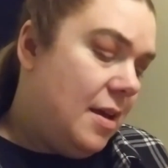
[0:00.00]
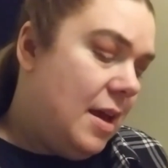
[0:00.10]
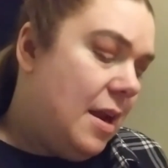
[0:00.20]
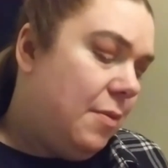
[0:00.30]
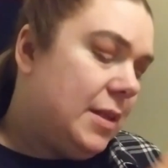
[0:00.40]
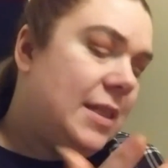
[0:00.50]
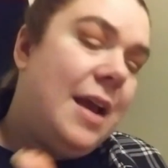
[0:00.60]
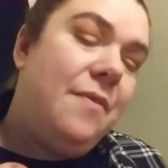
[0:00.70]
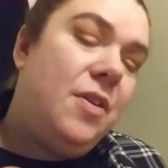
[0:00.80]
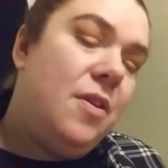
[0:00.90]
And I will
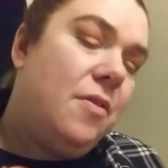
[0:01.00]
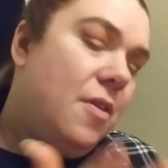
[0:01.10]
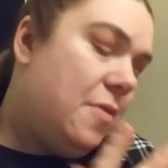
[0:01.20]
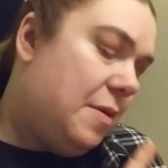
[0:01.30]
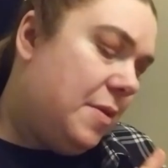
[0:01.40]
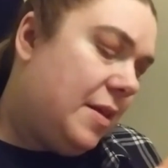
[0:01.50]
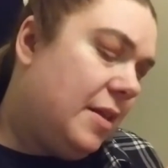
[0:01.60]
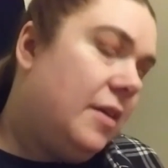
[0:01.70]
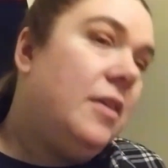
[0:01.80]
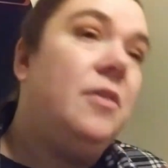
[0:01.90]
say, if you don't go in with glitter glue,